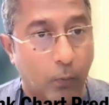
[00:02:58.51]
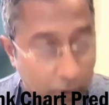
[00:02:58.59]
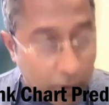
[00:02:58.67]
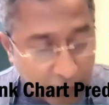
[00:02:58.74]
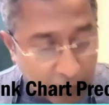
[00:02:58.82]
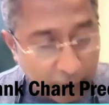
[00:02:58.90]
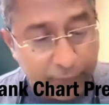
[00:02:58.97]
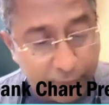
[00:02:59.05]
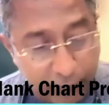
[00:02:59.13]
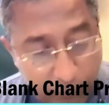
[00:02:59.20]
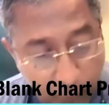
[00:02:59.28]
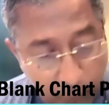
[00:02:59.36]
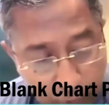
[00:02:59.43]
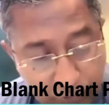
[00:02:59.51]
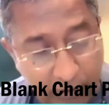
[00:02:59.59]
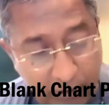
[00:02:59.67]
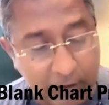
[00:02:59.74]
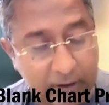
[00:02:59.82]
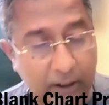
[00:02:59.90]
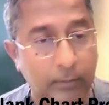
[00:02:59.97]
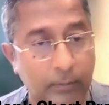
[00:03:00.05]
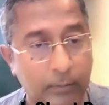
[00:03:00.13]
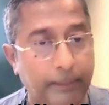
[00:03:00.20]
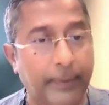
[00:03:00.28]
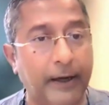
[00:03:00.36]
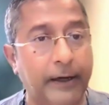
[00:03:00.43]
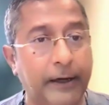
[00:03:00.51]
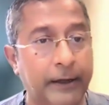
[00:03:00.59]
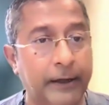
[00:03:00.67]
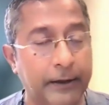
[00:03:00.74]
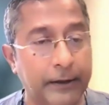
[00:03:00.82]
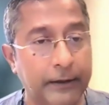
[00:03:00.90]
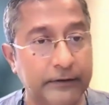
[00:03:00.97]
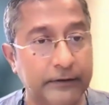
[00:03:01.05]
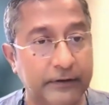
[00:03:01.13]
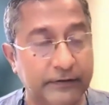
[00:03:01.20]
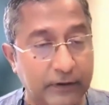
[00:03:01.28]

what's your future karma pending? In the